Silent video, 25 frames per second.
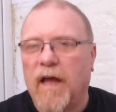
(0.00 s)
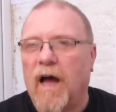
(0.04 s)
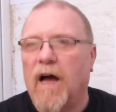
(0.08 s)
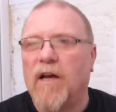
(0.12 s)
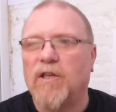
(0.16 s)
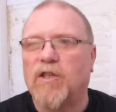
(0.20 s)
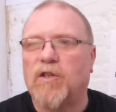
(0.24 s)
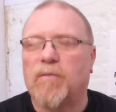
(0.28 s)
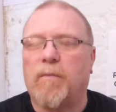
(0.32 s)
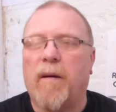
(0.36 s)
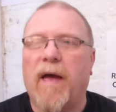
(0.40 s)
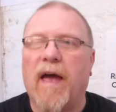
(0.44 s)

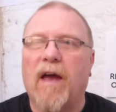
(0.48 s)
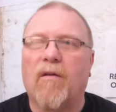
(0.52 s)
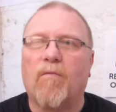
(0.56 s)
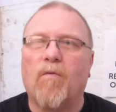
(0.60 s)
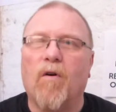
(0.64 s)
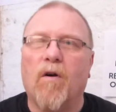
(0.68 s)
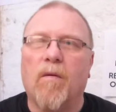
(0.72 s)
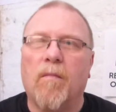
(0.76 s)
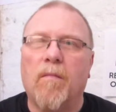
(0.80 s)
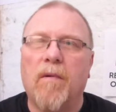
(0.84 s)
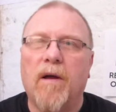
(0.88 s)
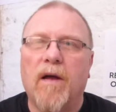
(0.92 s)
spare
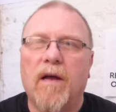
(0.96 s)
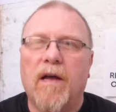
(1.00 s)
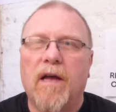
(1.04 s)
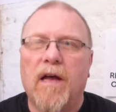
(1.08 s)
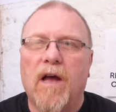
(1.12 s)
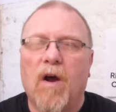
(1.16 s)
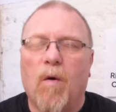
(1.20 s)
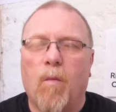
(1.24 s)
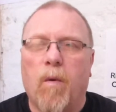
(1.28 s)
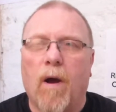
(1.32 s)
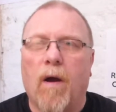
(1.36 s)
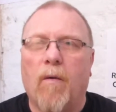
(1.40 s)
room,
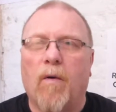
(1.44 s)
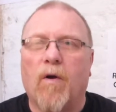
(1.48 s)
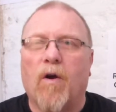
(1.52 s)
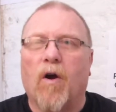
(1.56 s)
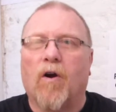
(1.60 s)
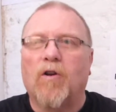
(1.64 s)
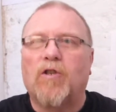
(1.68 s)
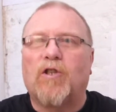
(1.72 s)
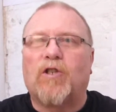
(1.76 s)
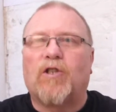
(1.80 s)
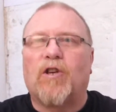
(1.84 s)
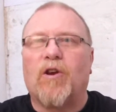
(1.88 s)
where we've
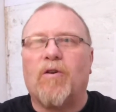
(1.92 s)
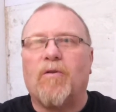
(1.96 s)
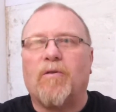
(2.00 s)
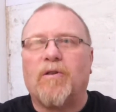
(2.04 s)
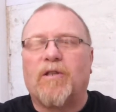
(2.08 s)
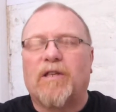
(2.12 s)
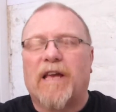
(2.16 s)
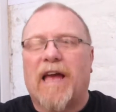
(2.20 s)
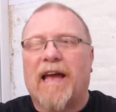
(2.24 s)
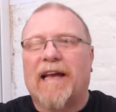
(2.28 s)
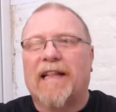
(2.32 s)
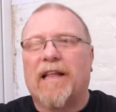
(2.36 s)
got
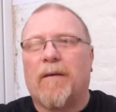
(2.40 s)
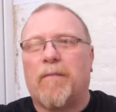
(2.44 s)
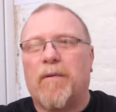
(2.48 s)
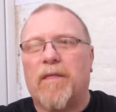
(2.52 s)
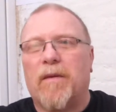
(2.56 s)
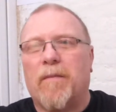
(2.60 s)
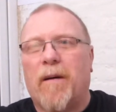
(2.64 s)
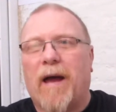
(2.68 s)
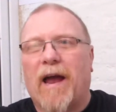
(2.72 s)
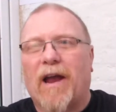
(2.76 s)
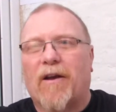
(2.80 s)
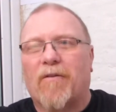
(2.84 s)
shoes hanging up in
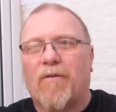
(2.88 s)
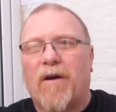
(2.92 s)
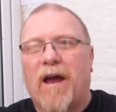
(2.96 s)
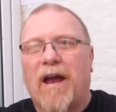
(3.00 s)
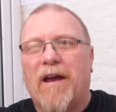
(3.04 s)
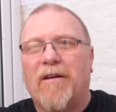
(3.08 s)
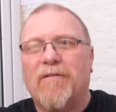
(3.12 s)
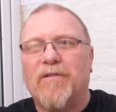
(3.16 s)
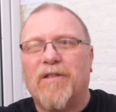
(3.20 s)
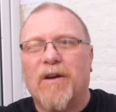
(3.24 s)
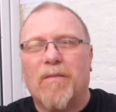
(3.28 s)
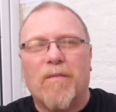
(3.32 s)
the
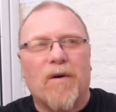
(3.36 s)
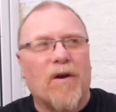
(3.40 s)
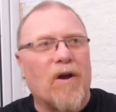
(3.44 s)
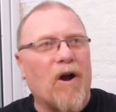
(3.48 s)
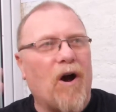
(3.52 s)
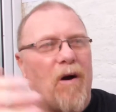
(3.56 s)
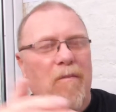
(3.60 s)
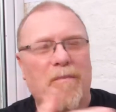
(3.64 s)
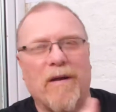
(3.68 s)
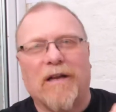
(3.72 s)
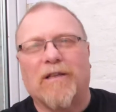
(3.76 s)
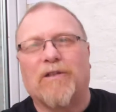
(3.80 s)
background and we've
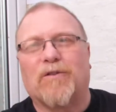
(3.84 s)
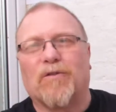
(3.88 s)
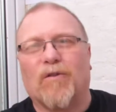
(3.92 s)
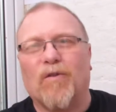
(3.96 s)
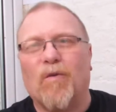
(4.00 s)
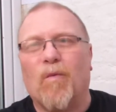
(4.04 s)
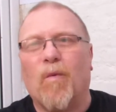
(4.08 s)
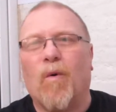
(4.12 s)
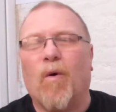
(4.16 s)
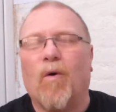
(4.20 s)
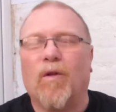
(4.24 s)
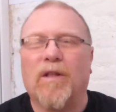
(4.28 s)
got a picture on
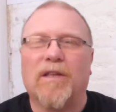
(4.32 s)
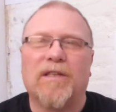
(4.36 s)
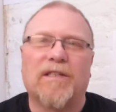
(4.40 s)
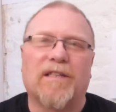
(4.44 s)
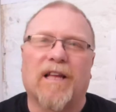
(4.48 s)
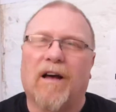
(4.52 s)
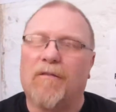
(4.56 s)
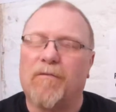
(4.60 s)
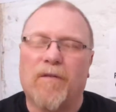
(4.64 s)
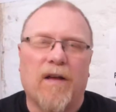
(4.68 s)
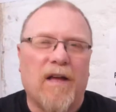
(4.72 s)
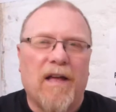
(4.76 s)
the wall and
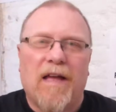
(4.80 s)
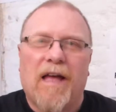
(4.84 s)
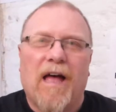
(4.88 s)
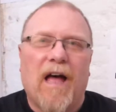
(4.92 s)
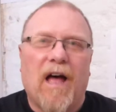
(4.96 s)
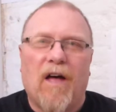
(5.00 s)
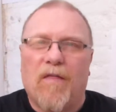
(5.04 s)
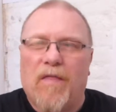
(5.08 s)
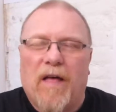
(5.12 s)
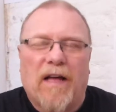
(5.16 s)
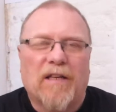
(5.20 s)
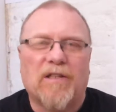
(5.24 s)
stuff.
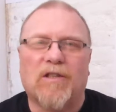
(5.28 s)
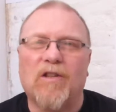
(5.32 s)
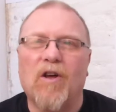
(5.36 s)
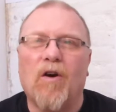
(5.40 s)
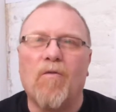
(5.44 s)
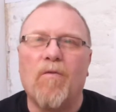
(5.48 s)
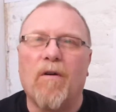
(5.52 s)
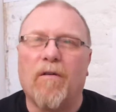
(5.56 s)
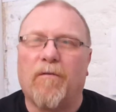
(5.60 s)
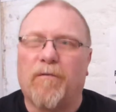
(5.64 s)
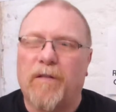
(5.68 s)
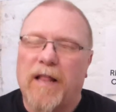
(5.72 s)
That's no
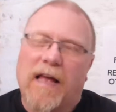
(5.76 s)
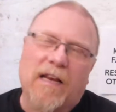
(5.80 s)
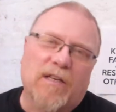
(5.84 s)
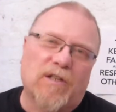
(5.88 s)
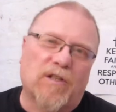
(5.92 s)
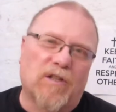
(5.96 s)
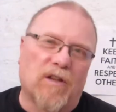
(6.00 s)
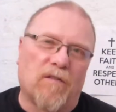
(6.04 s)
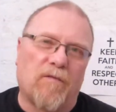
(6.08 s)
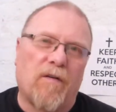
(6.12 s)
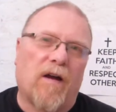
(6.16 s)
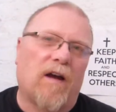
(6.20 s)

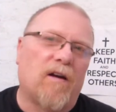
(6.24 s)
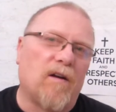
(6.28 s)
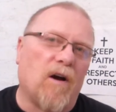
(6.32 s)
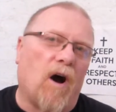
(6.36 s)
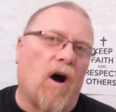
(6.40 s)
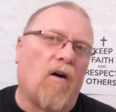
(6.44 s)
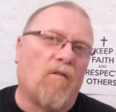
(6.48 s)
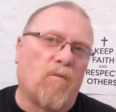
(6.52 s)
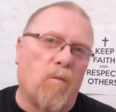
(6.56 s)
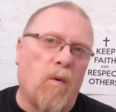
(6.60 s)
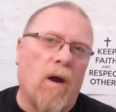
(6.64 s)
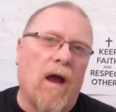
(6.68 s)
reflection
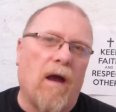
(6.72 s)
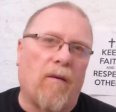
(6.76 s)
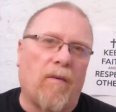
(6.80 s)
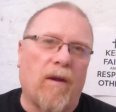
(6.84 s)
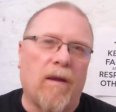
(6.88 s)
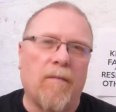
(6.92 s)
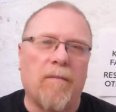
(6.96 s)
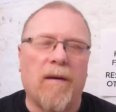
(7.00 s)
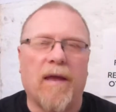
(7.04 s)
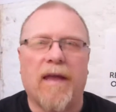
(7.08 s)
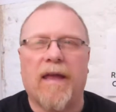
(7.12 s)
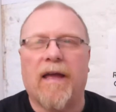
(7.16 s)
of where
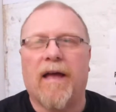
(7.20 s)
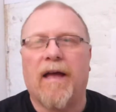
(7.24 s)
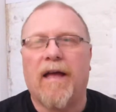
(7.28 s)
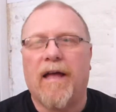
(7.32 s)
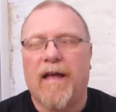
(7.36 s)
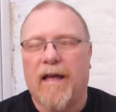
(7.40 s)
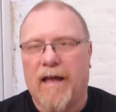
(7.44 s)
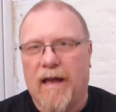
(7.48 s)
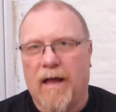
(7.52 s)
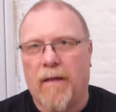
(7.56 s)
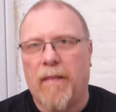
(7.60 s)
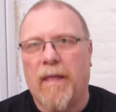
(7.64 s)
we meet
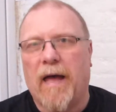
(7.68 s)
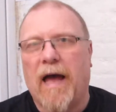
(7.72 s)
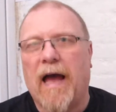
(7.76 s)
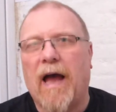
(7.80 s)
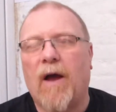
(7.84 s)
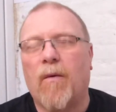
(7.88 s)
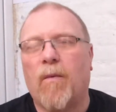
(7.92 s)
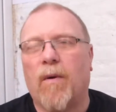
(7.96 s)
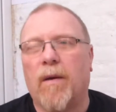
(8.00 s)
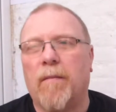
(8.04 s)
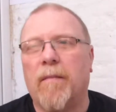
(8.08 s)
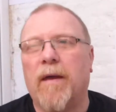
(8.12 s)
and
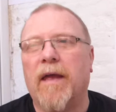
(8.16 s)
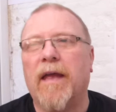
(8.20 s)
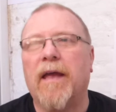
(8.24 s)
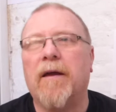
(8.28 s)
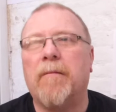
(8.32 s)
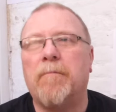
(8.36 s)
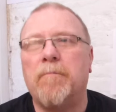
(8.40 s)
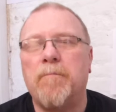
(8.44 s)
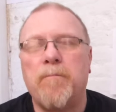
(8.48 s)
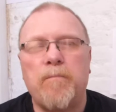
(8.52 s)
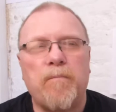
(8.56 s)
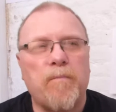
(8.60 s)
how we meet.
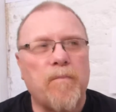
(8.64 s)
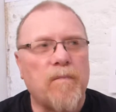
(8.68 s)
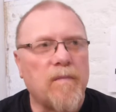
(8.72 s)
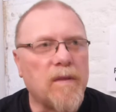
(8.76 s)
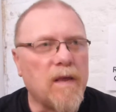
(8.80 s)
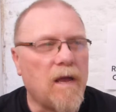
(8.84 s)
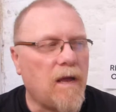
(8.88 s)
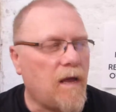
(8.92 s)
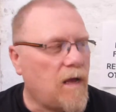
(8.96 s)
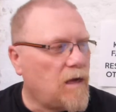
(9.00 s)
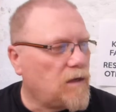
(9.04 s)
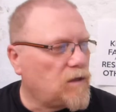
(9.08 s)

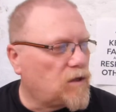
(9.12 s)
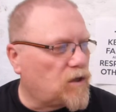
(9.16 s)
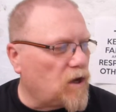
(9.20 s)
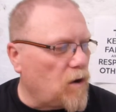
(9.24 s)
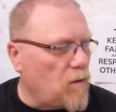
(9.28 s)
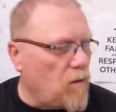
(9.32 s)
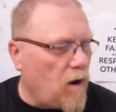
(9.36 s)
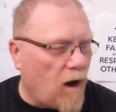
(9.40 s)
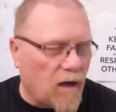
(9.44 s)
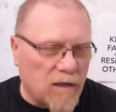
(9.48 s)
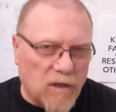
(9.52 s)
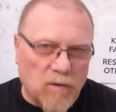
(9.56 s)

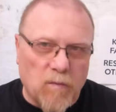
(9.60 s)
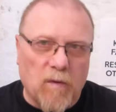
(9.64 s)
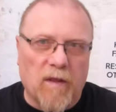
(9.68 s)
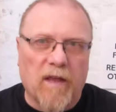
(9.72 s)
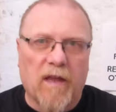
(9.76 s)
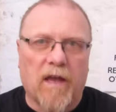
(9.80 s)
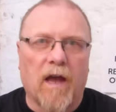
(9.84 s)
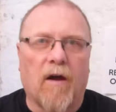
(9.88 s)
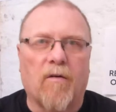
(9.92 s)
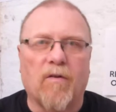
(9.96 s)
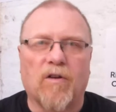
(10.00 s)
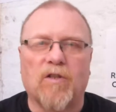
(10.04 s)
So I just want to
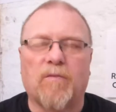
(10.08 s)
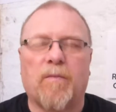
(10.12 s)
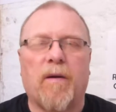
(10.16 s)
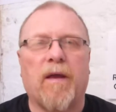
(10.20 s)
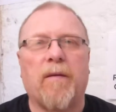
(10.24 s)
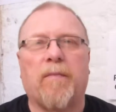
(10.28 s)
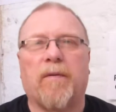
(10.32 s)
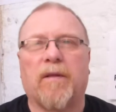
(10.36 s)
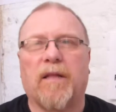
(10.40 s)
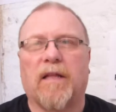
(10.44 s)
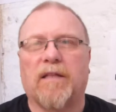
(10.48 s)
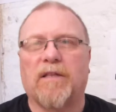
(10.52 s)
encourage
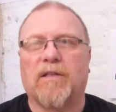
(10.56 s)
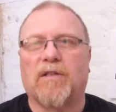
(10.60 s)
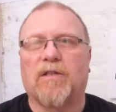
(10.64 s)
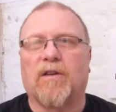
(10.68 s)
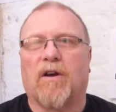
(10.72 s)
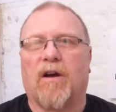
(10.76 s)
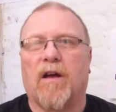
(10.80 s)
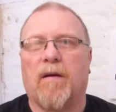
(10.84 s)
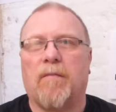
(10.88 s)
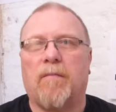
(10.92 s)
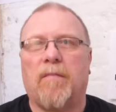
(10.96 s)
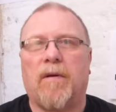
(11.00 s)
people at this
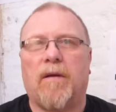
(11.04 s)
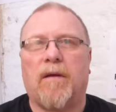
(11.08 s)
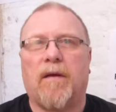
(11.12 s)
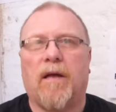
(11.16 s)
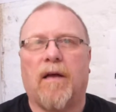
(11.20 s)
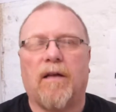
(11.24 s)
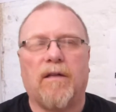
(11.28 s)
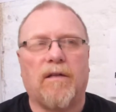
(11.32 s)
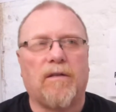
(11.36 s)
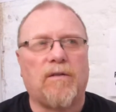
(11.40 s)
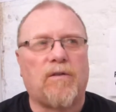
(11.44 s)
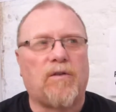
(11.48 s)
time
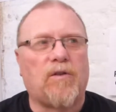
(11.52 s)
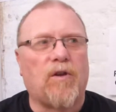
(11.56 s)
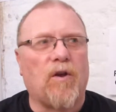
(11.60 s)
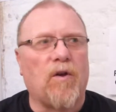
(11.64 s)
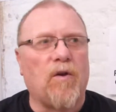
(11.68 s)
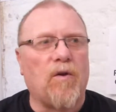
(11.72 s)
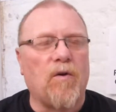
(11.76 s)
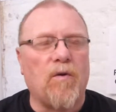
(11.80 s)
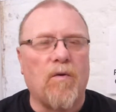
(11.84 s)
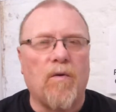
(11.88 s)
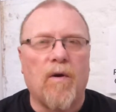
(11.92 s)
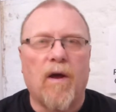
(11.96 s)

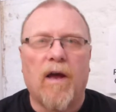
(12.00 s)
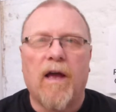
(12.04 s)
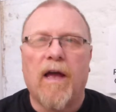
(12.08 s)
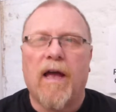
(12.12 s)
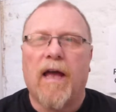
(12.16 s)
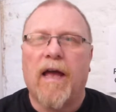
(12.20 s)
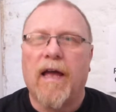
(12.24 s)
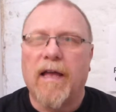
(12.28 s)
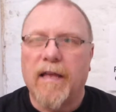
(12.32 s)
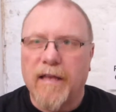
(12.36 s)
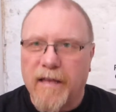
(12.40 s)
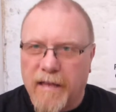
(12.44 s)
to
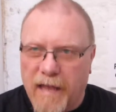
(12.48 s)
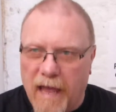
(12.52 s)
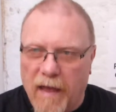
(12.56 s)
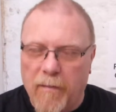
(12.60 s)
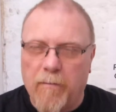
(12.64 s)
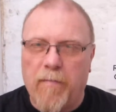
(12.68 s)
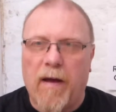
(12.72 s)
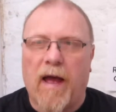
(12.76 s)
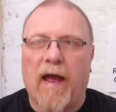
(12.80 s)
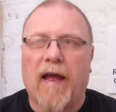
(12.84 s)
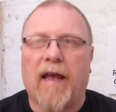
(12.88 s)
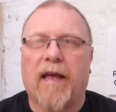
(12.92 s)

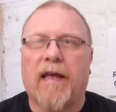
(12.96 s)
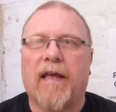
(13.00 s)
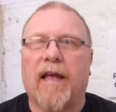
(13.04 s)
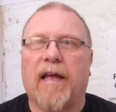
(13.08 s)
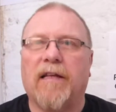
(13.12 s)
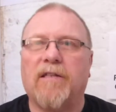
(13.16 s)
get back